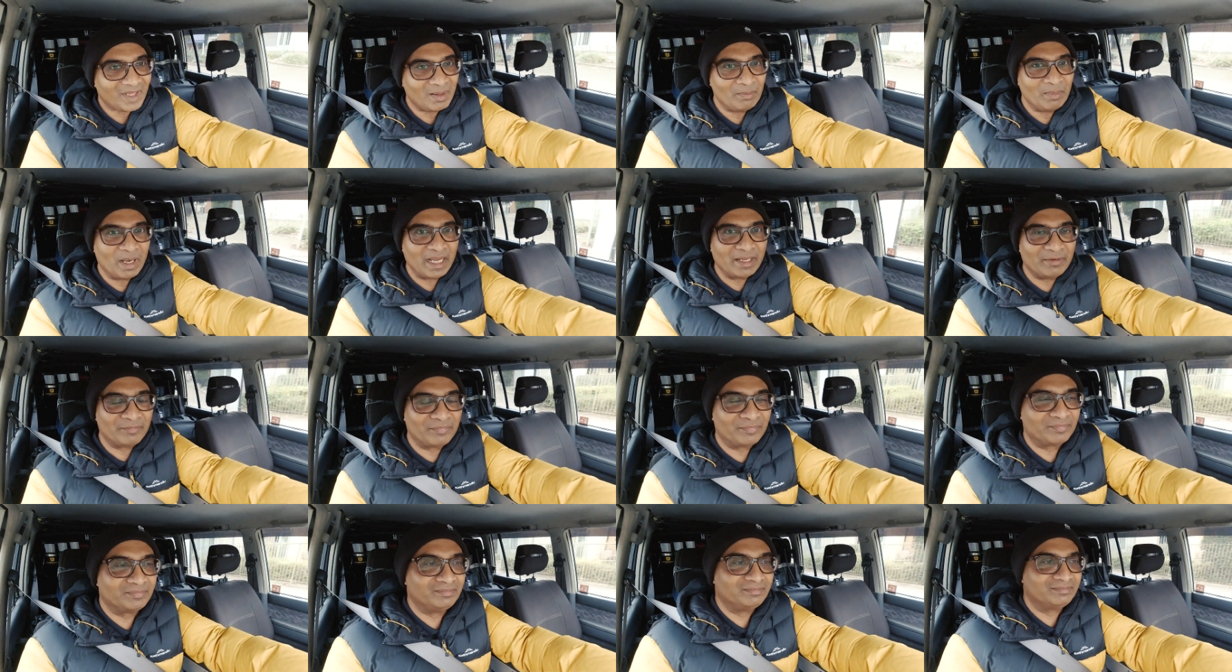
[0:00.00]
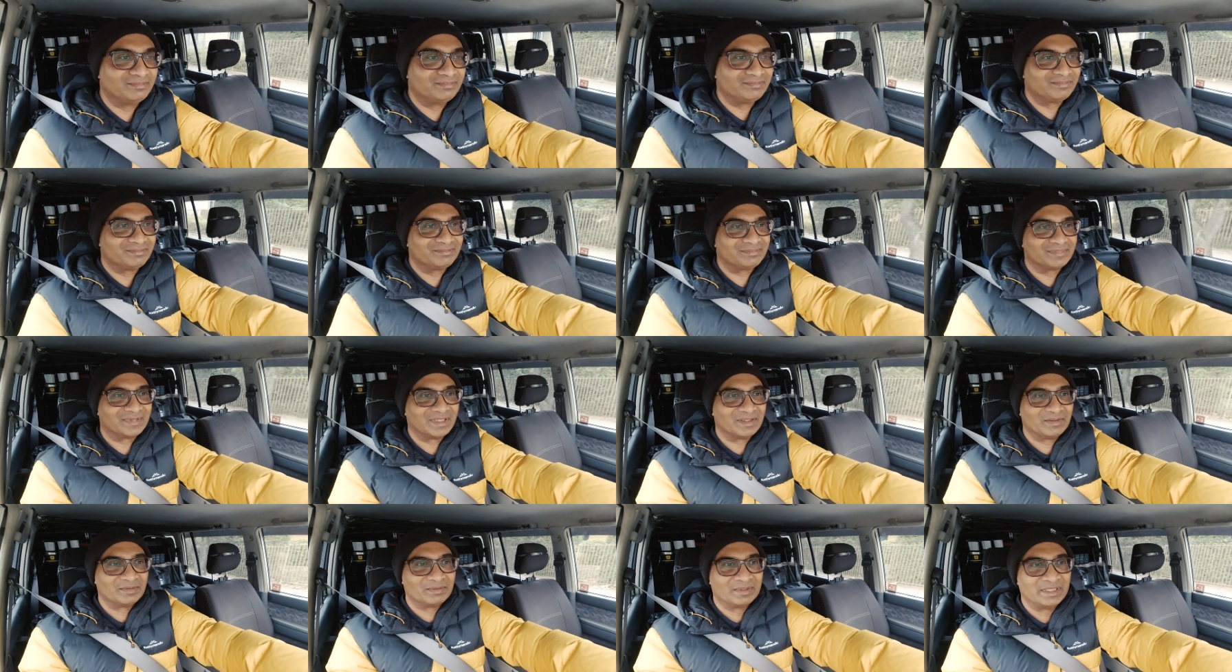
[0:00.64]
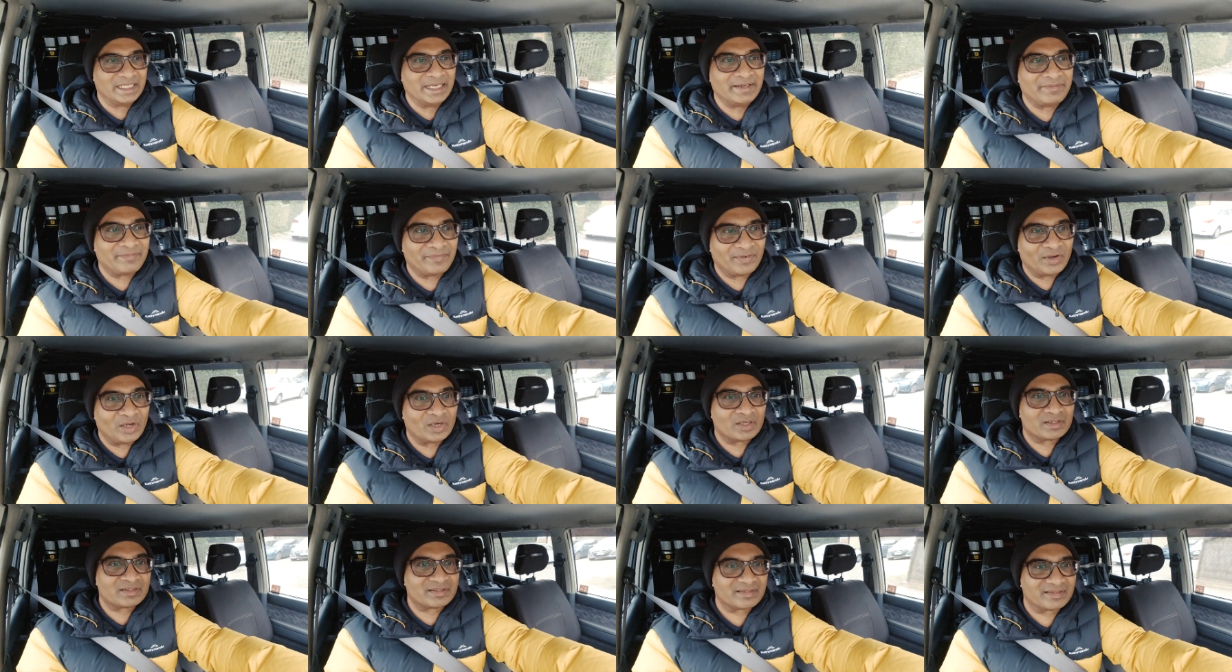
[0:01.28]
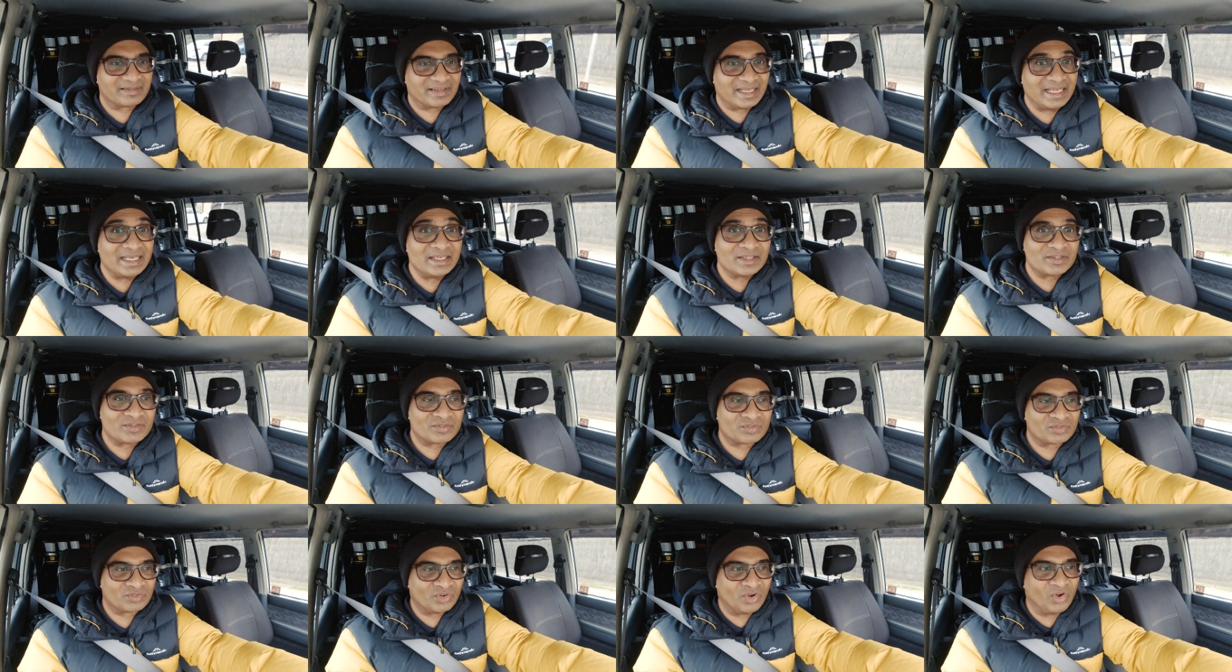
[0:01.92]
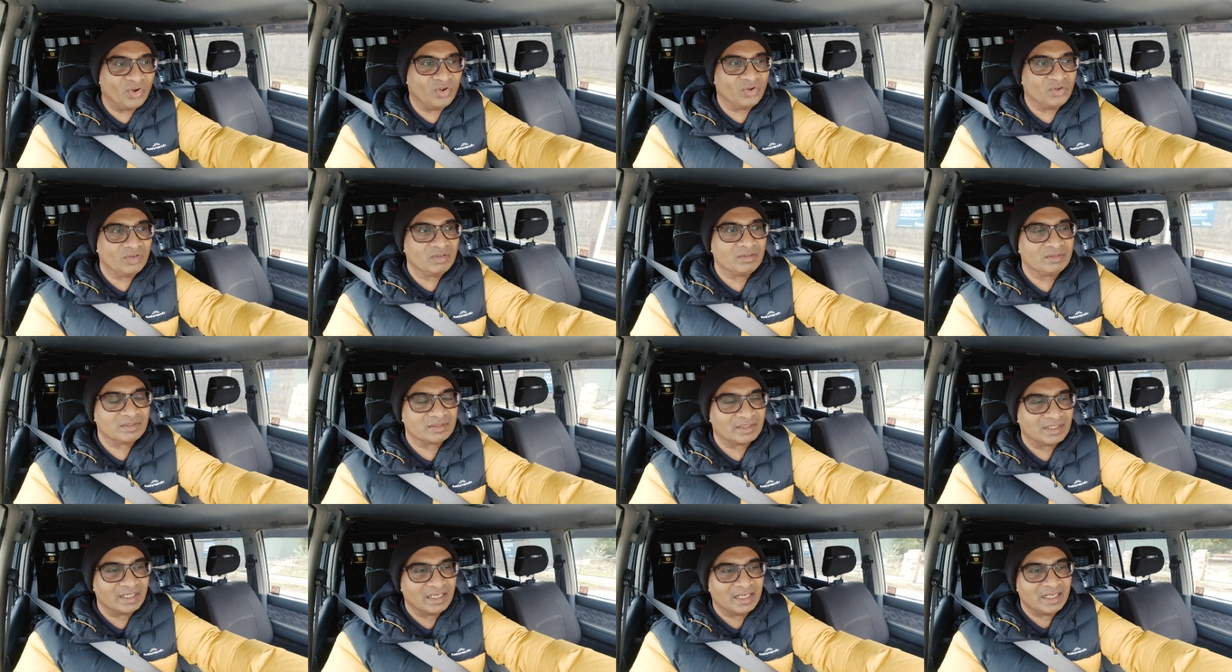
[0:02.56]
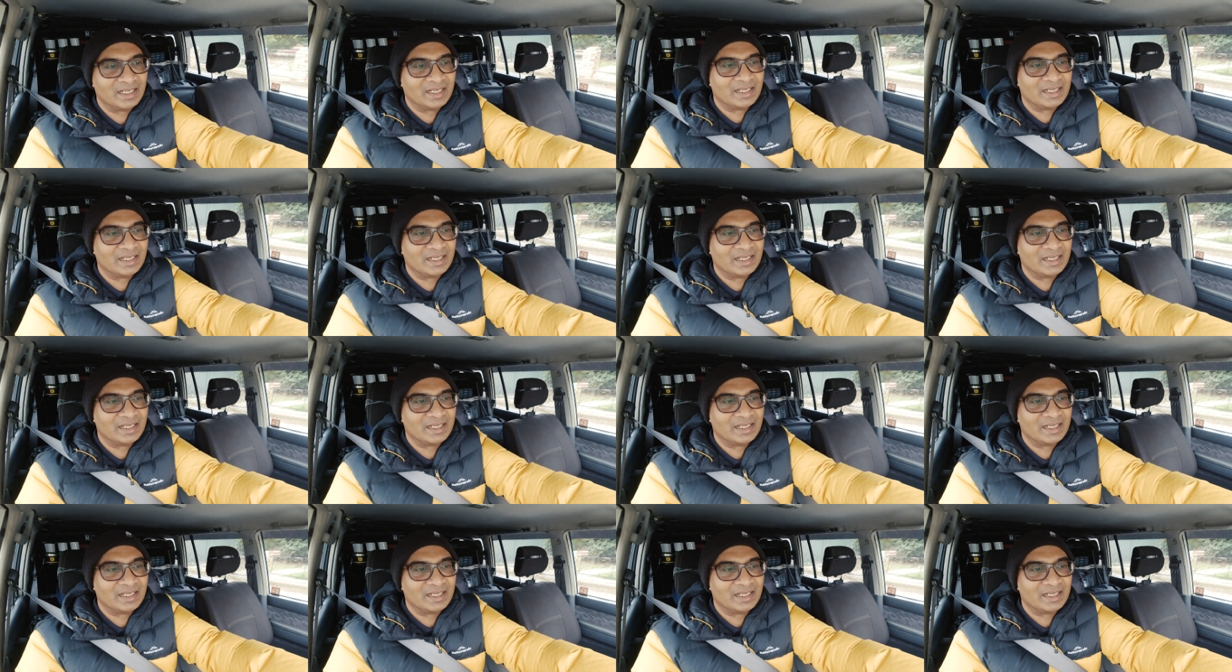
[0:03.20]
my diff locks installed